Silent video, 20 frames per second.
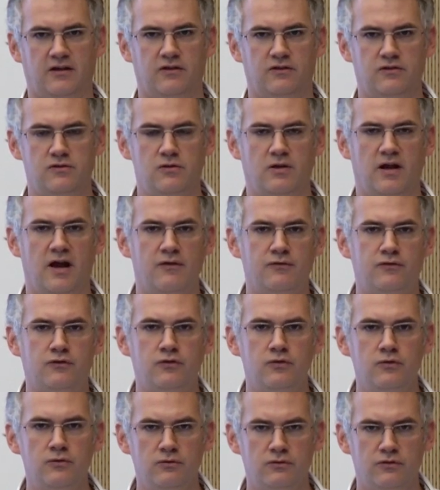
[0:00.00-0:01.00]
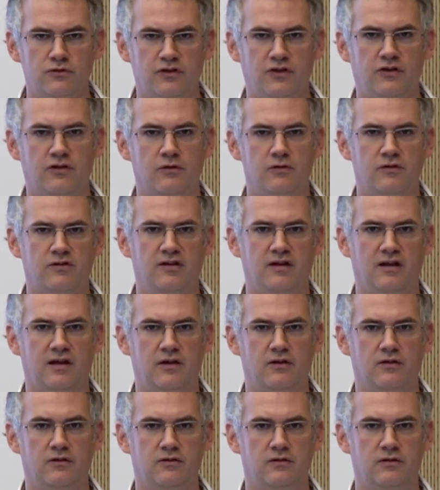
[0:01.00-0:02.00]
So you'll have two security
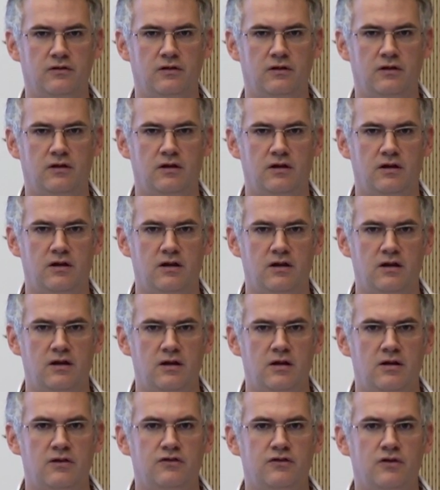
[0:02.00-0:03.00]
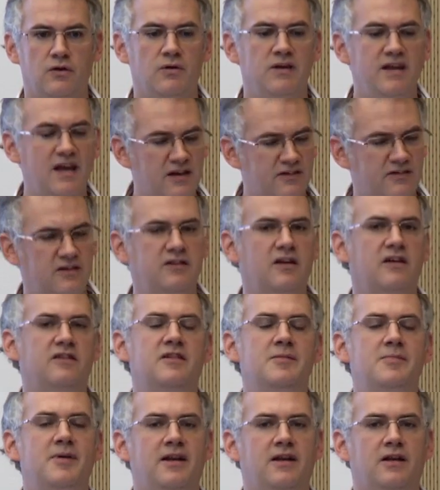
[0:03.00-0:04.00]
layers. So yes, it does
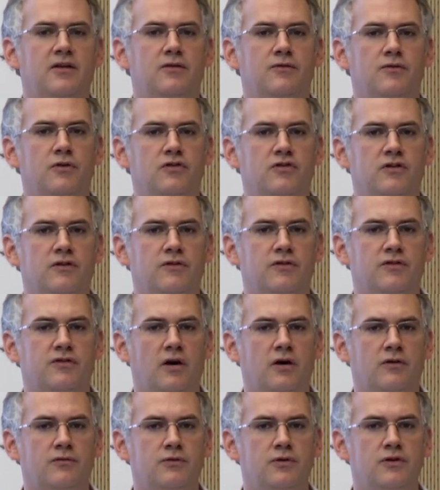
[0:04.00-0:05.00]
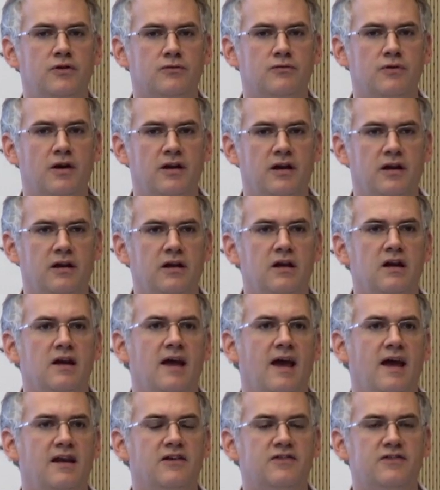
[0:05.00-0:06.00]
depend on the version of the software you're running,
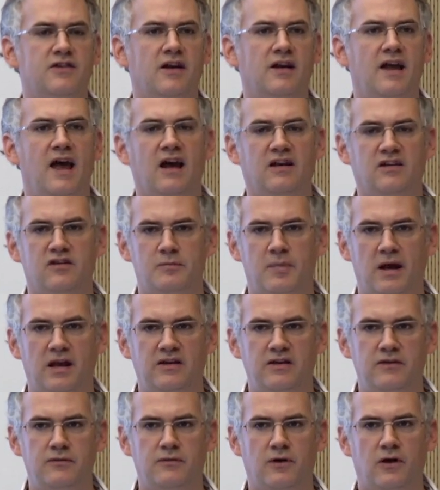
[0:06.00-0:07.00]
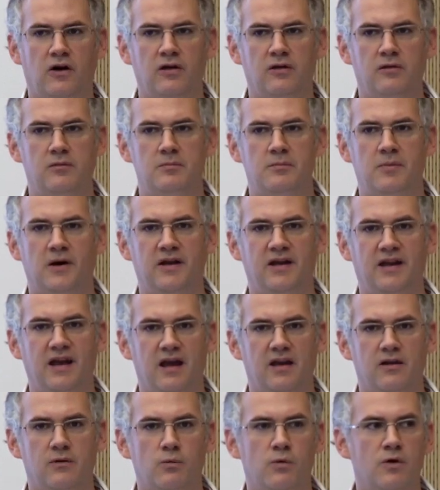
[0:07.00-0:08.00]
and it's not active by default, but
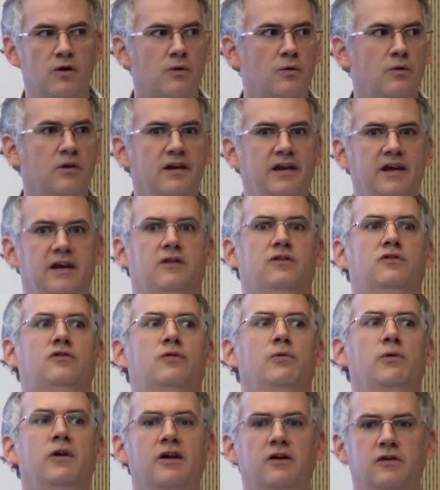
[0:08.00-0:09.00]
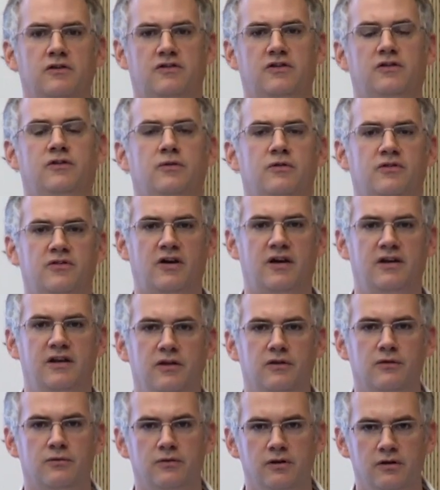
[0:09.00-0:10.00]
again, we're only 2 years into
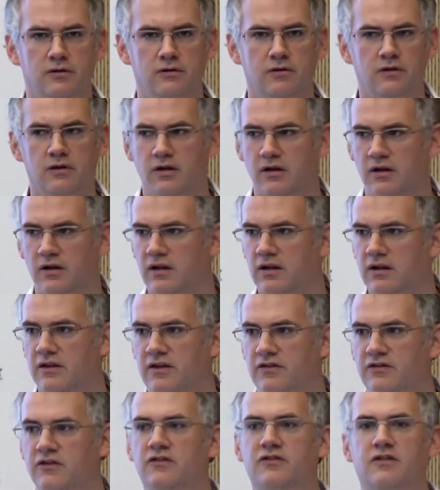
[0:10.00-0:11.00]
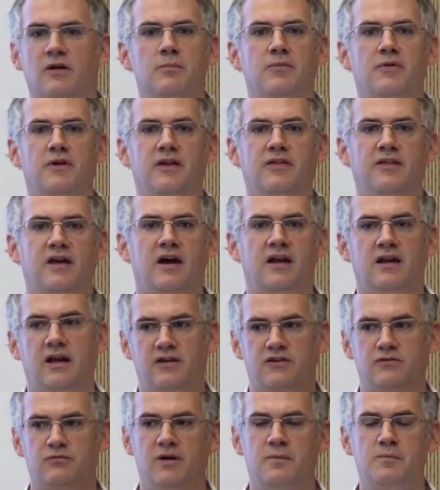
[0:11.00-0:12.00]
signing the root. This is something that,
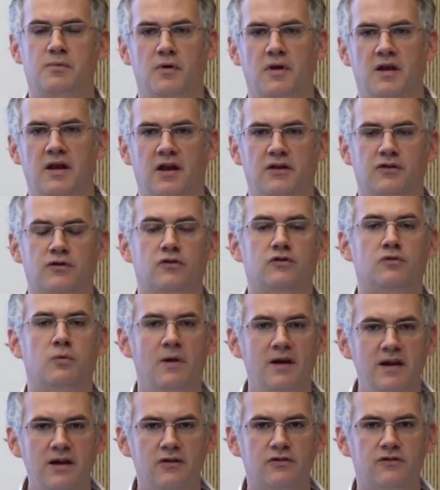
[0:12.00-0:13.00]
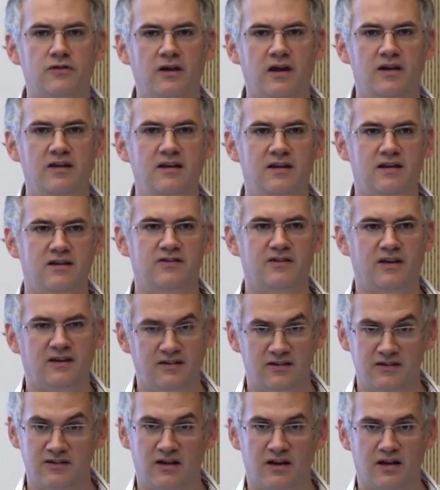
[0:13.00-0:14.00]
as Rick pointed out, took 20 years to get DNSSEC
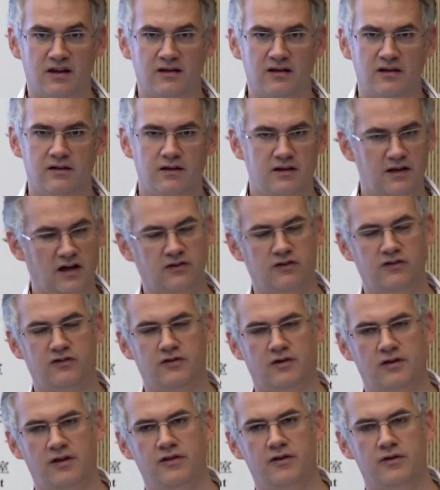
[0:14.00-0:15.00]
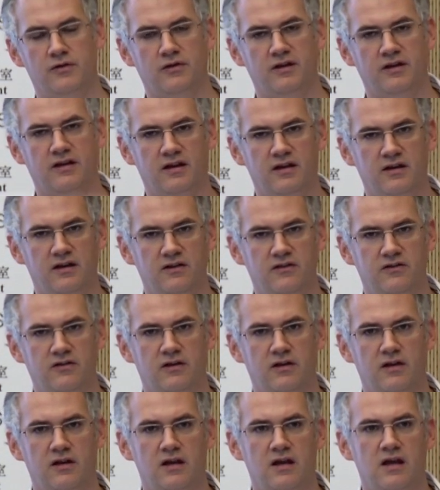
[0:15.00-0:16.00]
designed. It actually started in the early 90s,
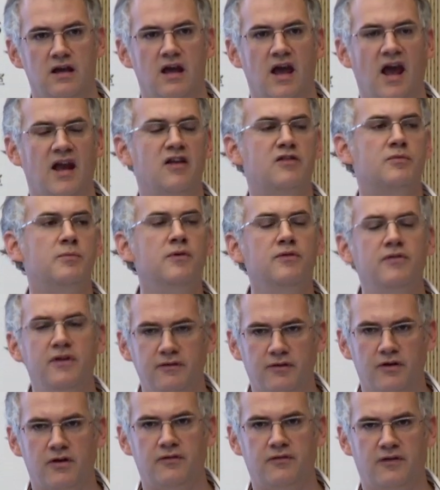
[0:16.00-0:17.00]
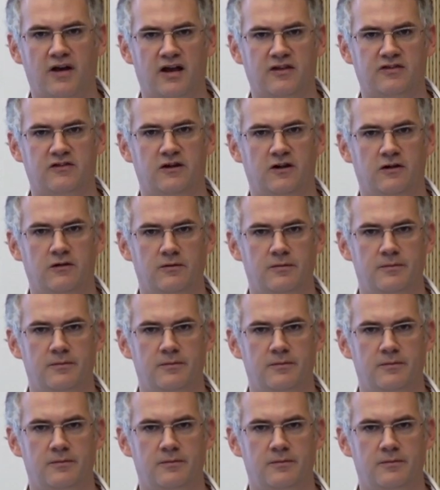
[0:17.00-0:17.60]
and it's moving very fast now.